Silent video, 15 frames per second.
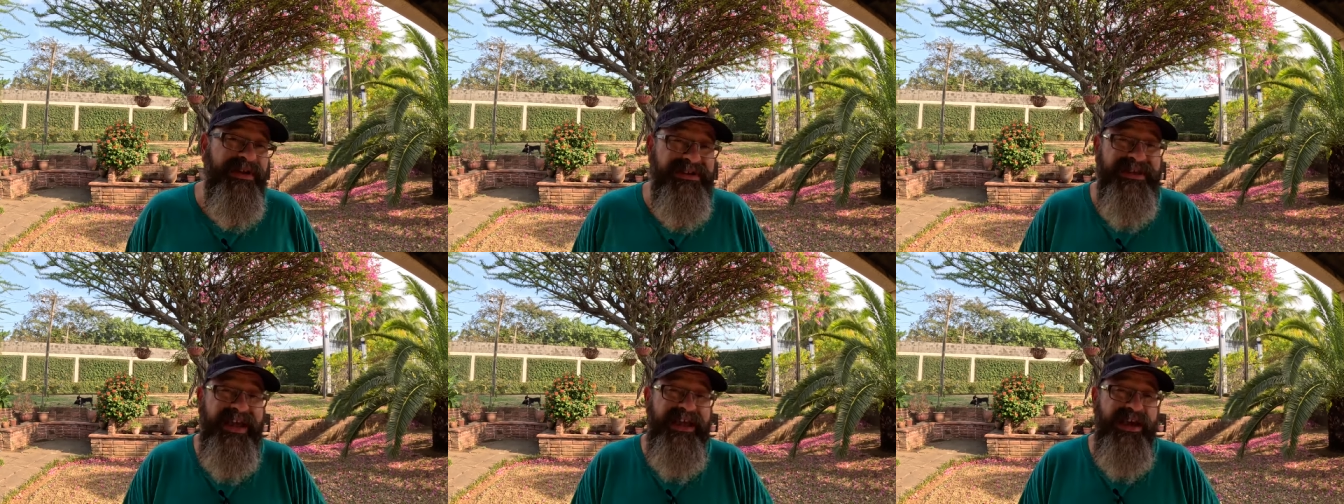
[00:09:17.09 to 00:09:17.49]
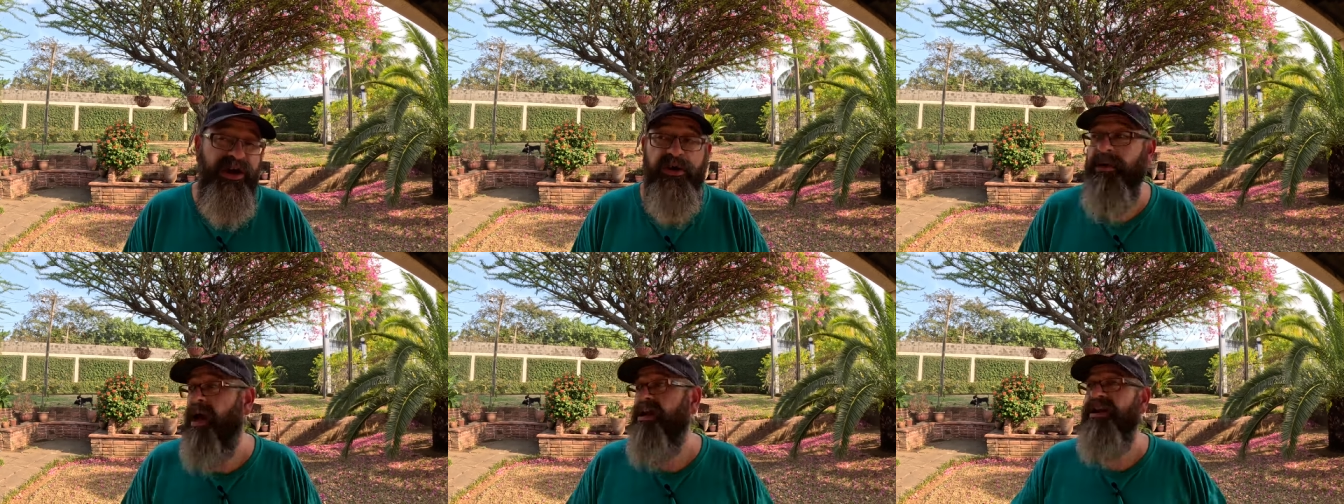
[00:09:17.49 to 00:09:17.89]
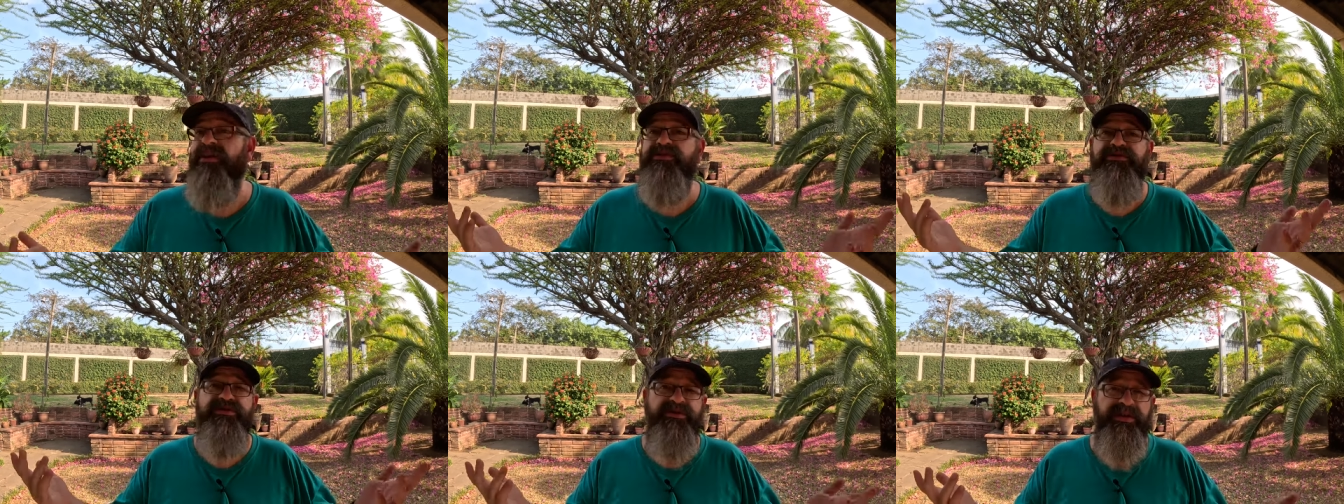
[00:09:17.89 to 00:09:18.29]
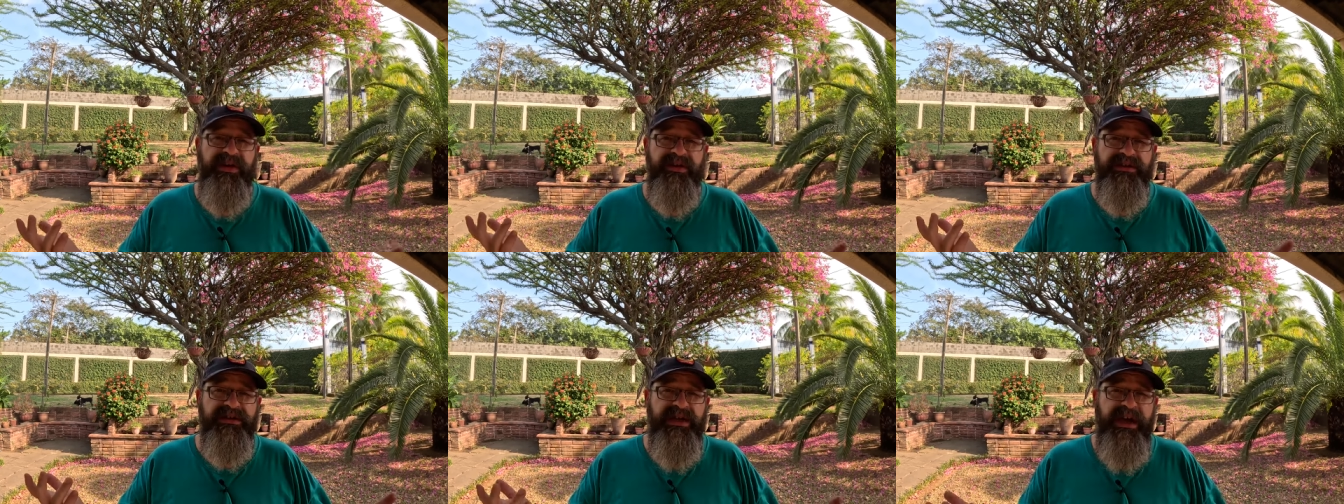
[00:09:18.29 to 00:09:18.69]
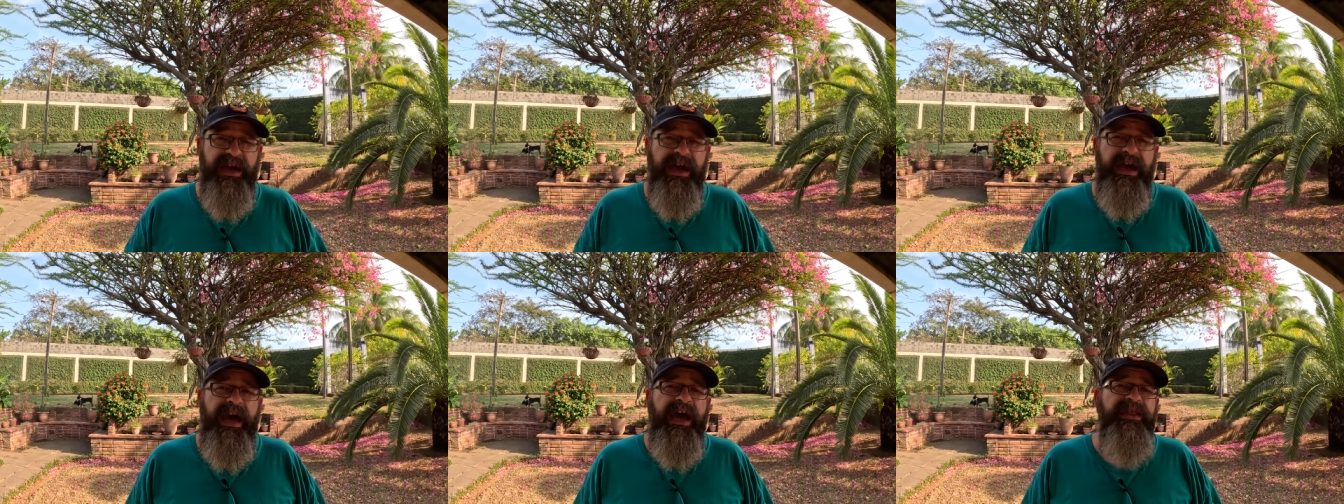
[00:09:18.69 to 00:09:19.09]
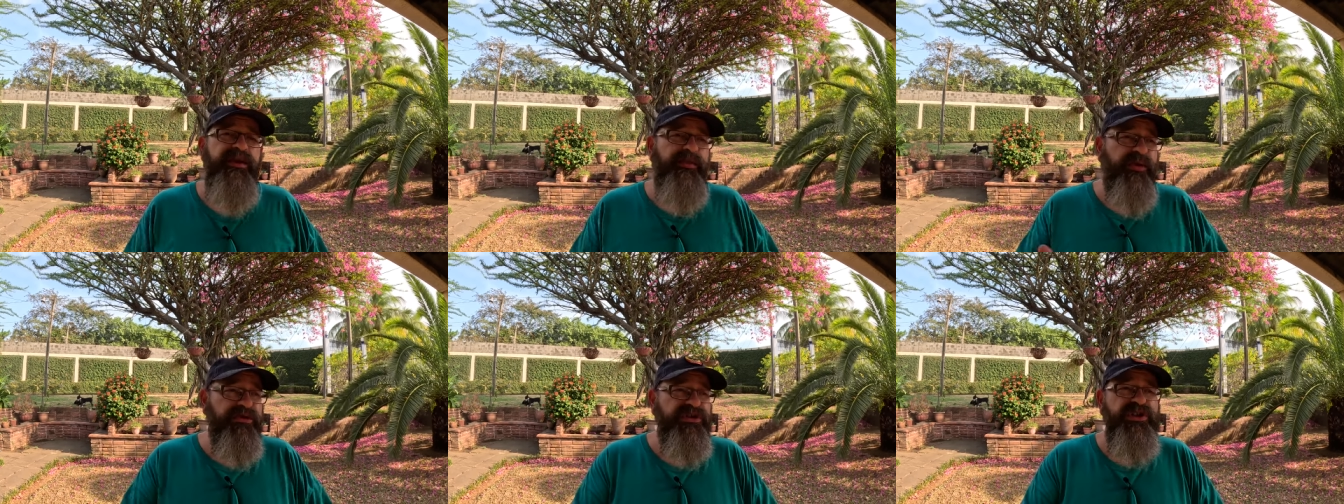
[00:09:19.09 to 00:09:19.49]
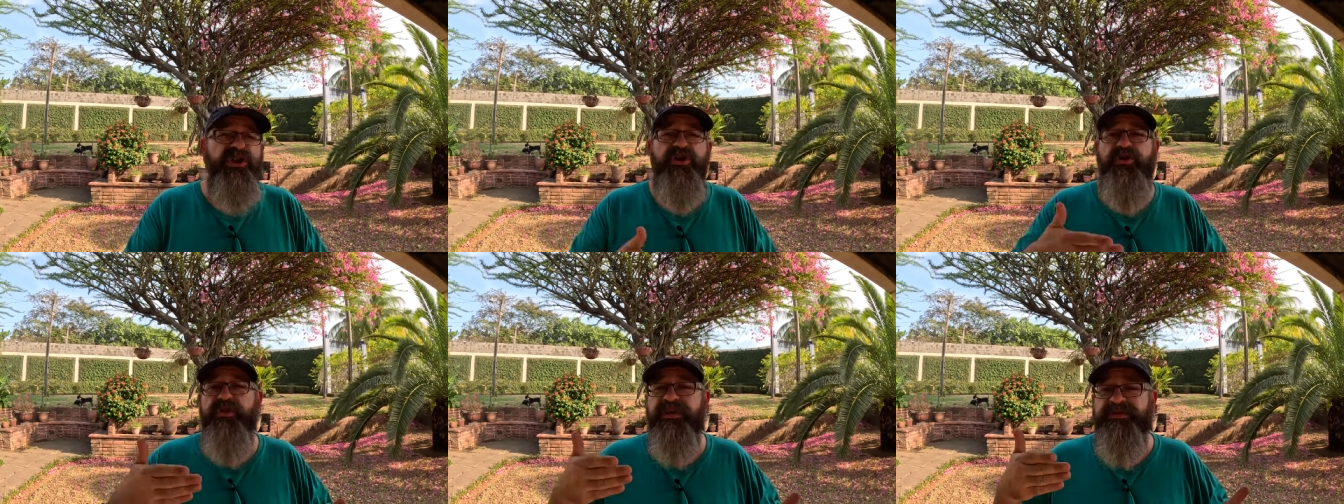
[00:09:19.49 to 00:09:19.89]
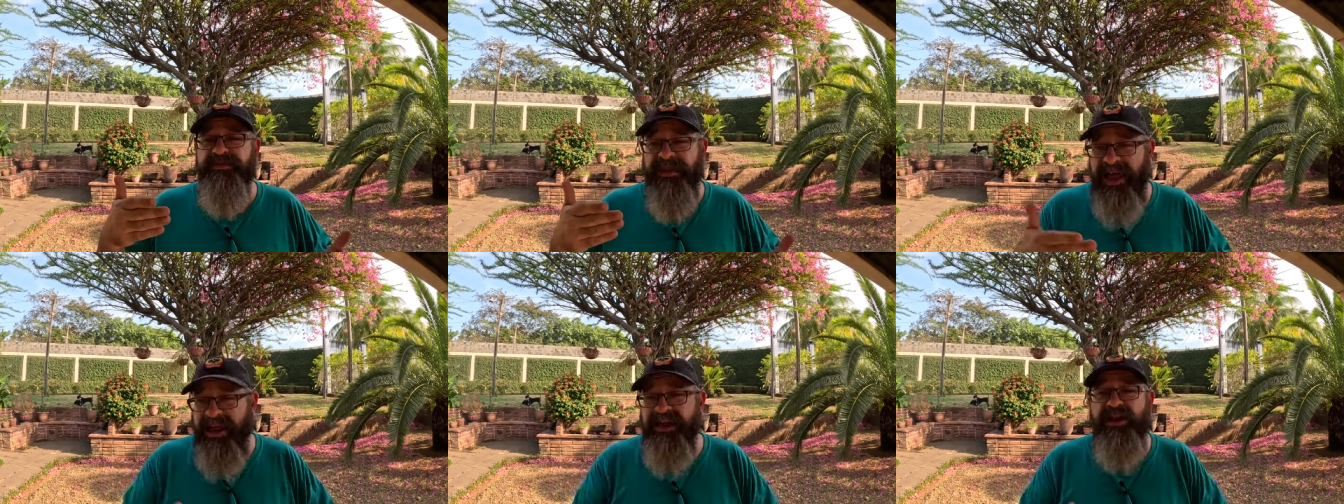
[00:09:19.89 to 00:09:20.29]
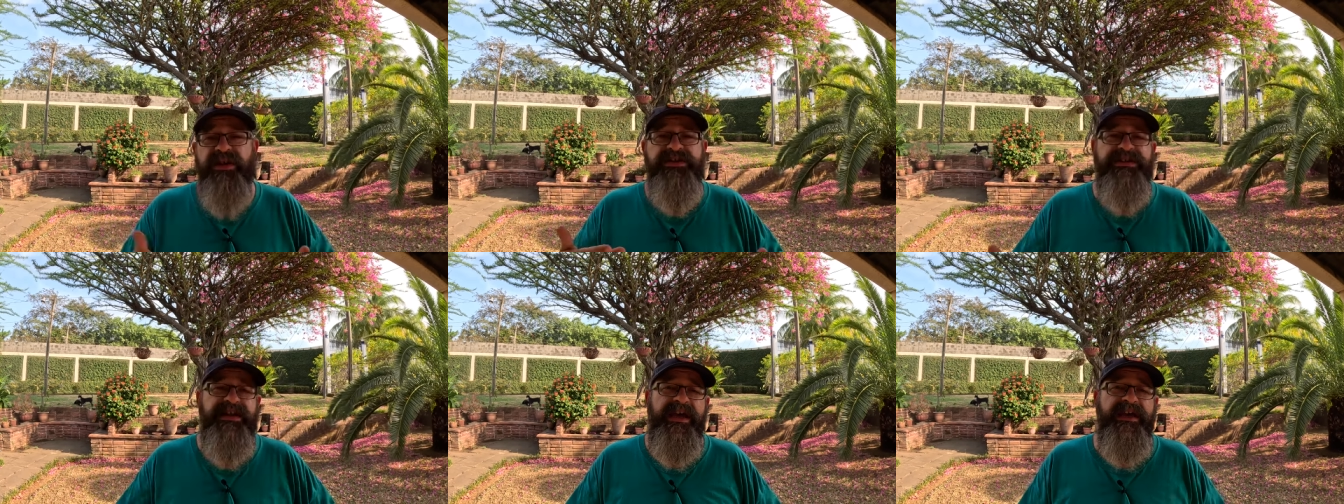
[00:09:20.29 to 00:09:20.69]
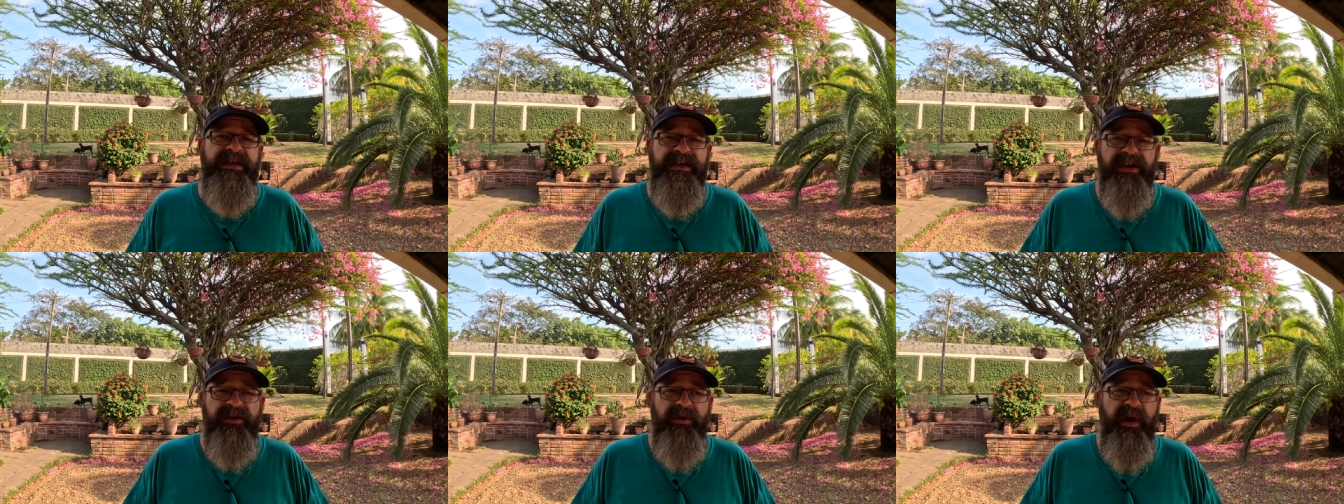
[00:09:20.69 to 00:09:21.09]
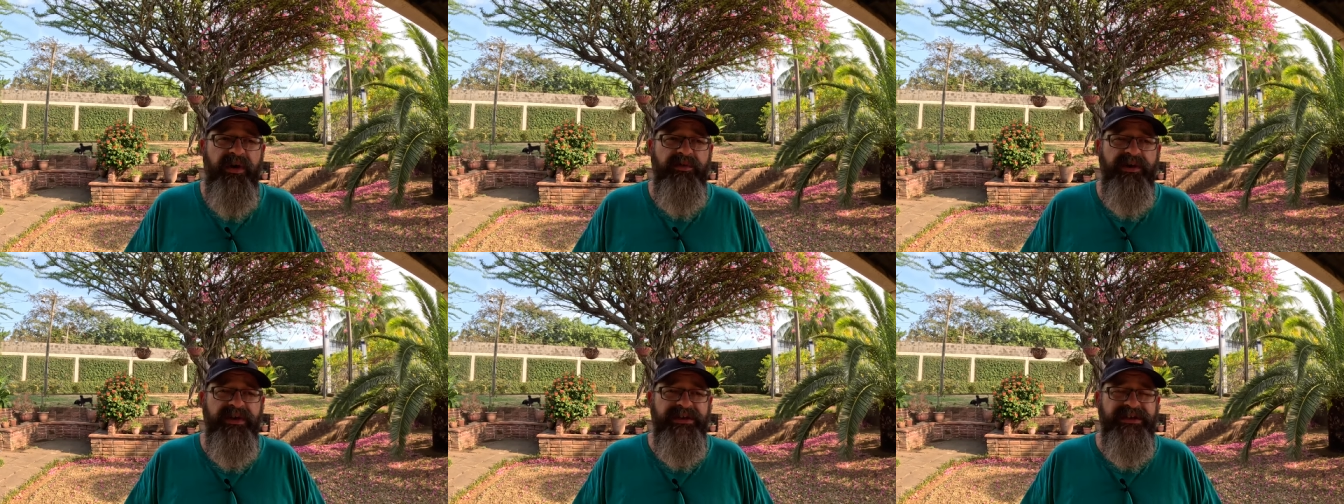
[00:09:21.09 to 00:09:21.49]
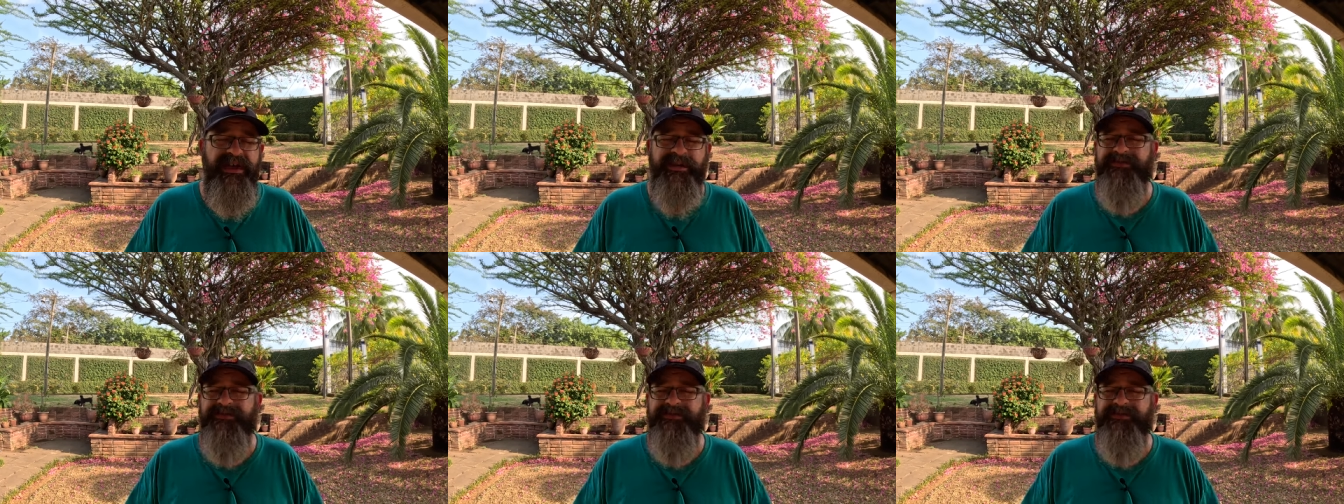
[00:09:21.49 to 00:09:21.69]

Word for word: to stay here another 2 years." And the person who was planning on staying in Nicaragua could say,